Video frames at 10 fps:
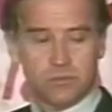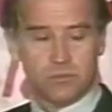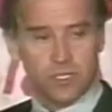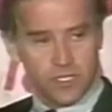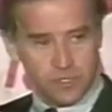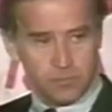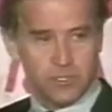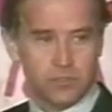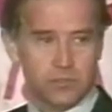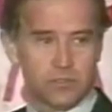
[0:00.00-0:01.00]
when it's
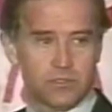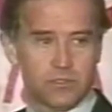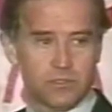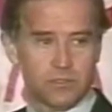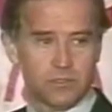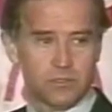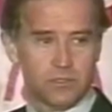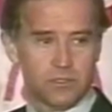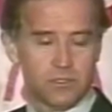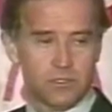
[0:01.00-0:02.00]
abused,
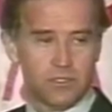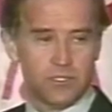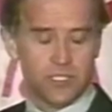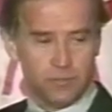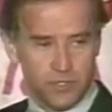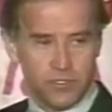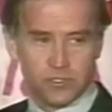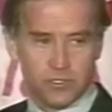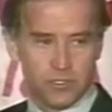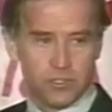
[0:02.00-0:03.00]
the
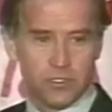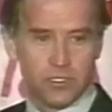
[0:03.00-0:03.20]
abuser